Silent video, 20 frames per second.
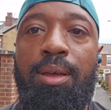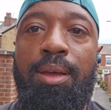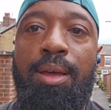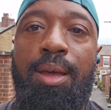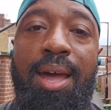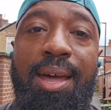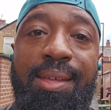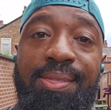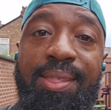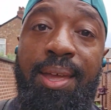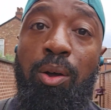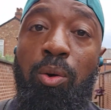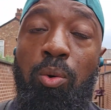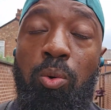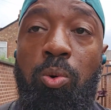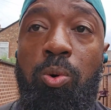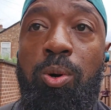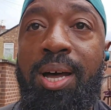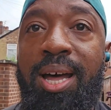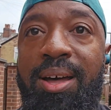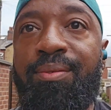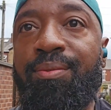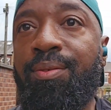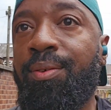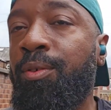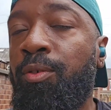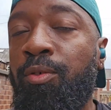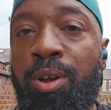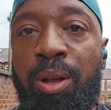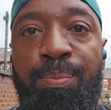and they all have
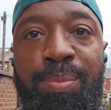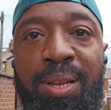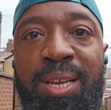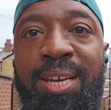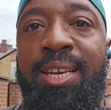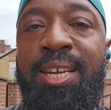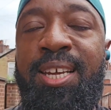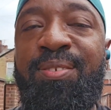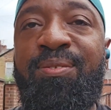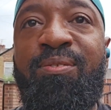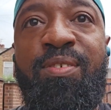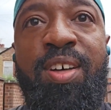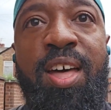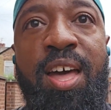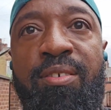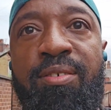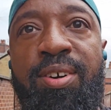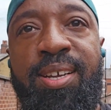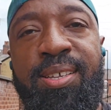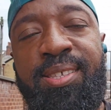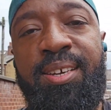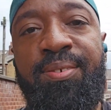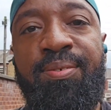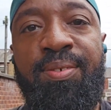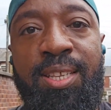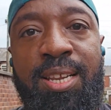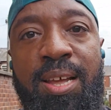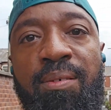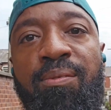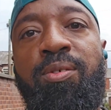completely varied different
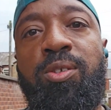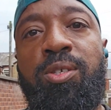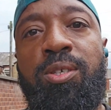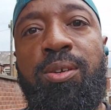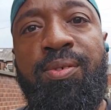levels of